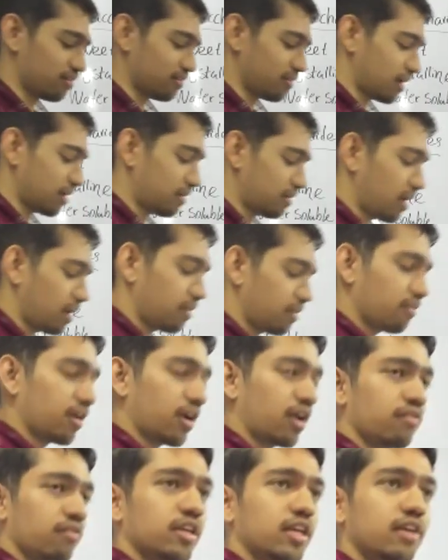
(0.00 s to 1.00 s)
are what
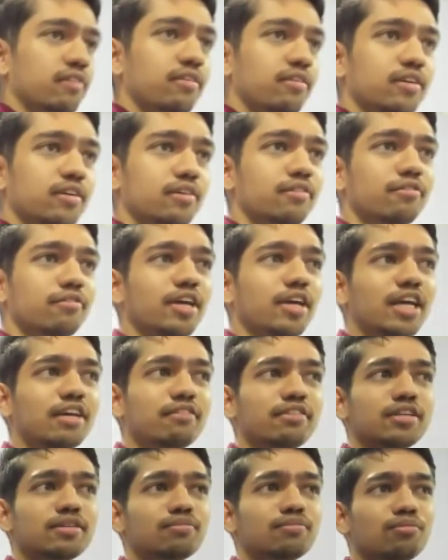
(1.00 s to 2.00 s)
are we given? We
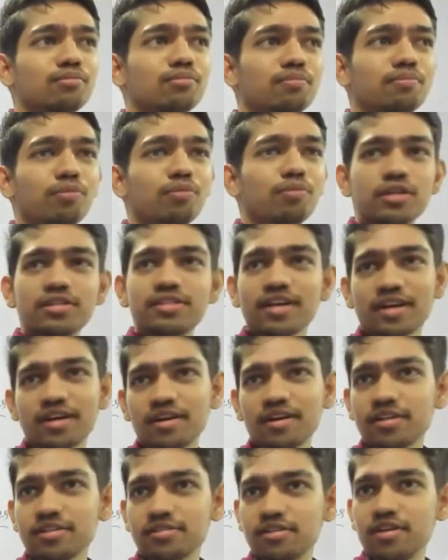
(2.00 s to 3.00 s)
are given
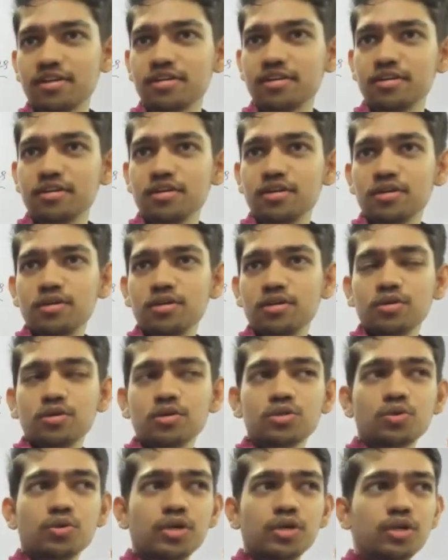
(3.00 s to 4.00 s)
polysaccharides, right?
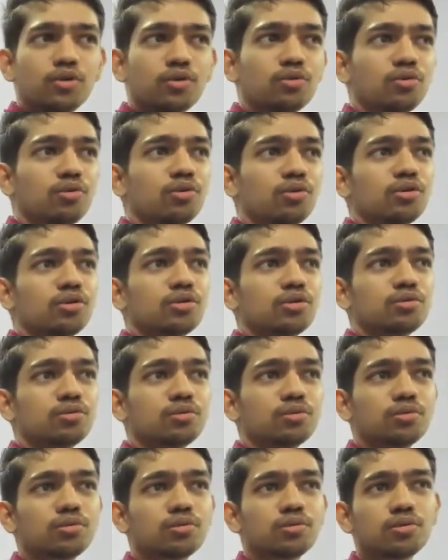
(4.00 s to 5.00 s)
So in order
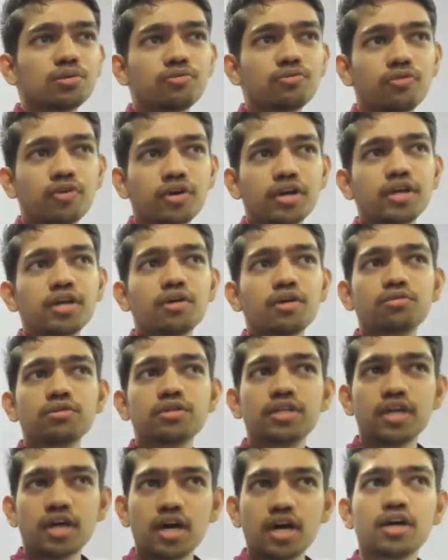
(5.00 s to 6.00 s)
to find
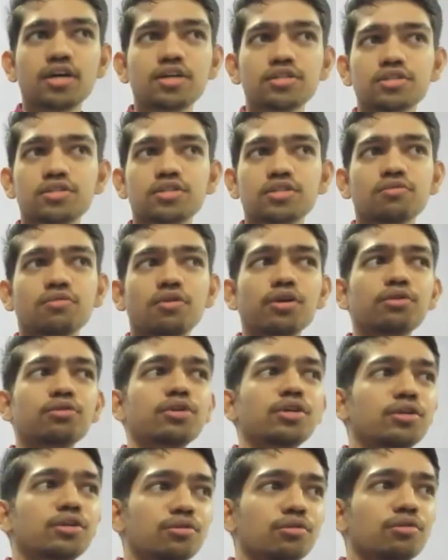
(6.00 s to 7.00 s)
out the answer,
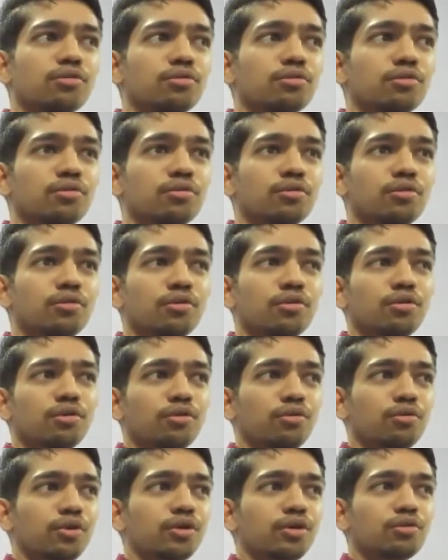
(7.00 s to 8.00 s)
what do you need to know?
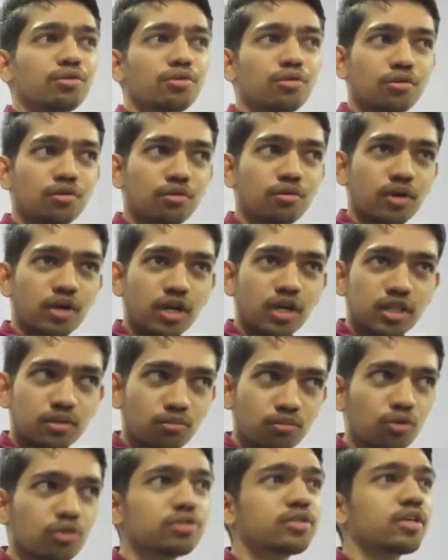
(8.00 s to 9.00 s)
You need to know what
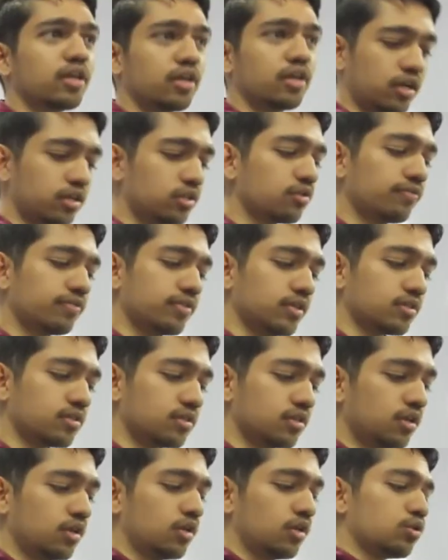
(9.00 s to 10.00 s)
are the monosaccharides of
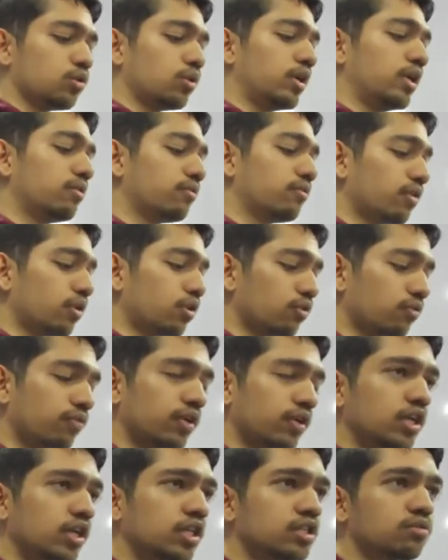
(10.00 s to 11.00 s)
this. So in front
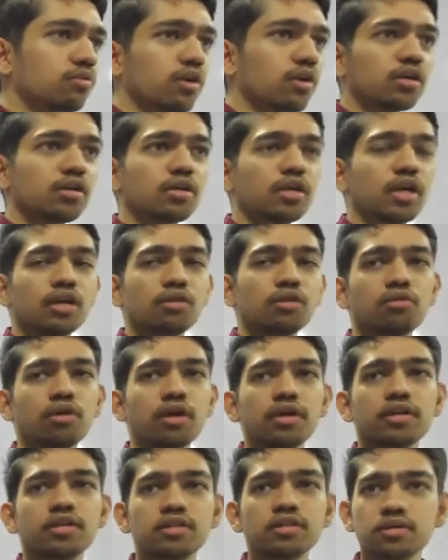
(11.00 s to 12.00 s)
of each one, can
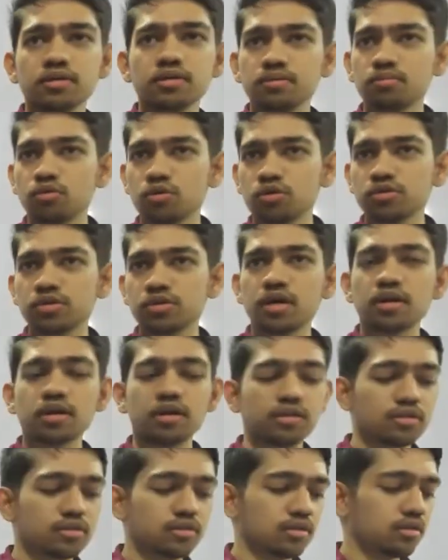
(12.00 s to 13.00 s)
you write the
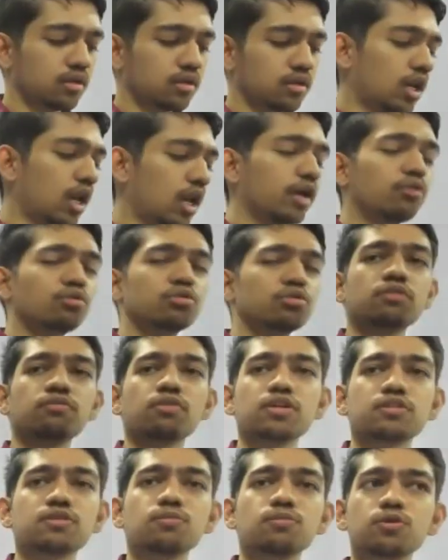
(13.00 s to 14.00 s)
monosaccharides?
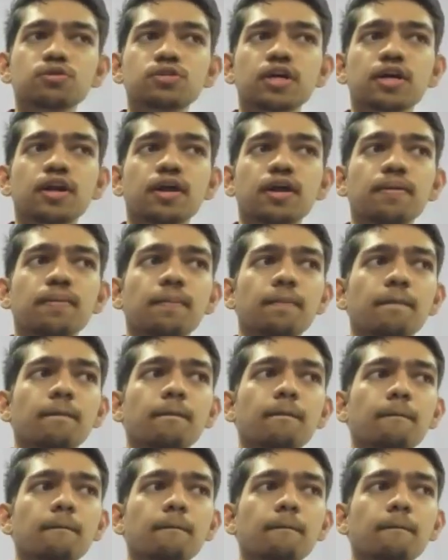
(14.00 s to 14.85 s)
Glycogen, what is a monosaccharide?